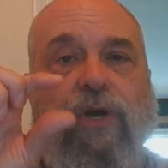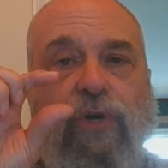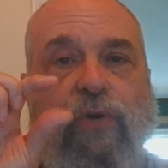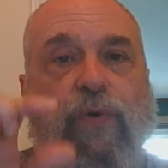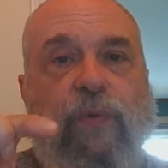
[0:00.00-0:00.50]

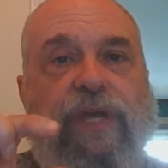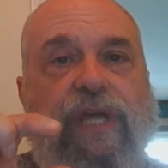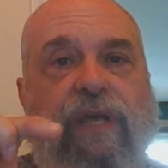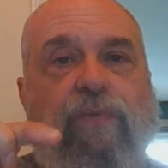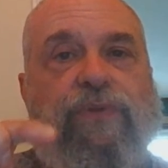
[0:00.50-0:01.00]

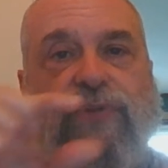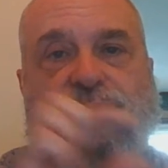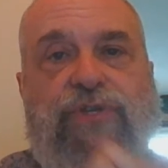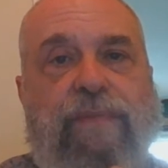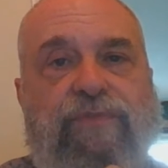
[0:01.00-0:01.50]
agree with the
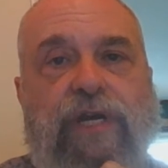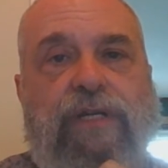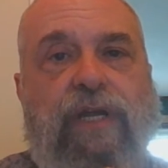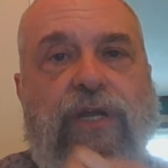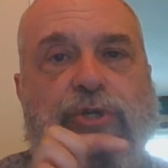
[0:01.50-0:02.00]

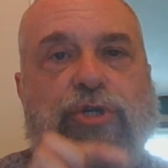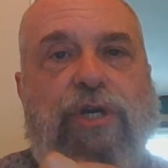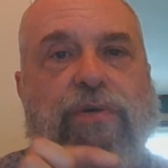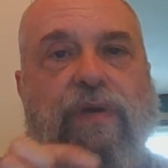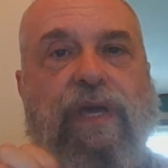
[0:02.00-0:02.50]
subject in
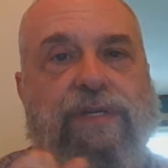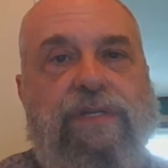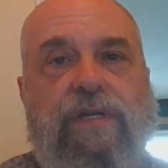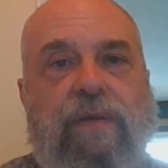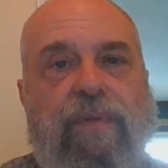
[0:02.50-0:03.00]
gender,
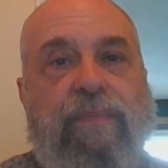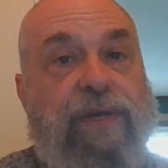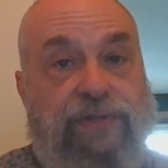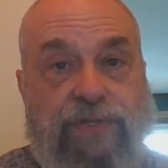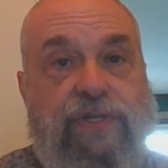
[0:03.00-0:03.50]
case, and number,
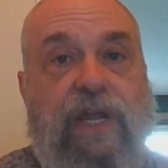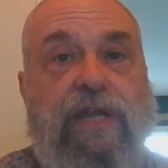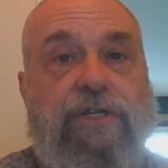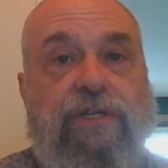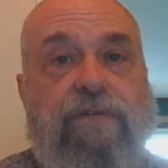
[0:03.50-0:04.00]
because it's an
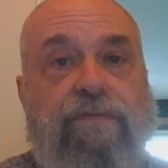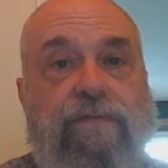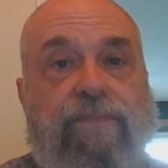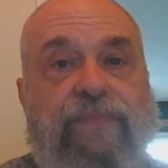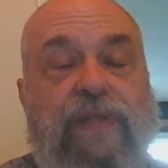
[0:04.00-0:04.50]
adjective.
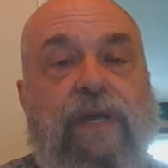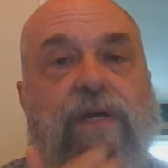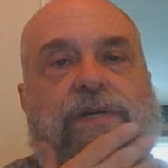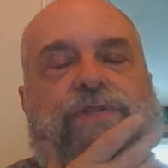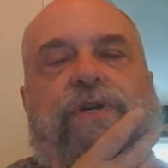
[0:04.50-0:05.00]

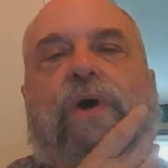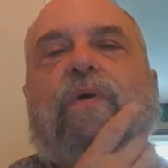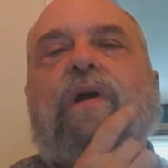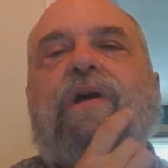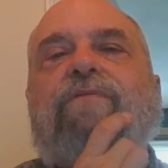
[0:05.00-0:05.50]

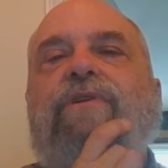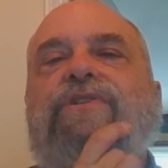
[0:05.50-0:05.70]
So, for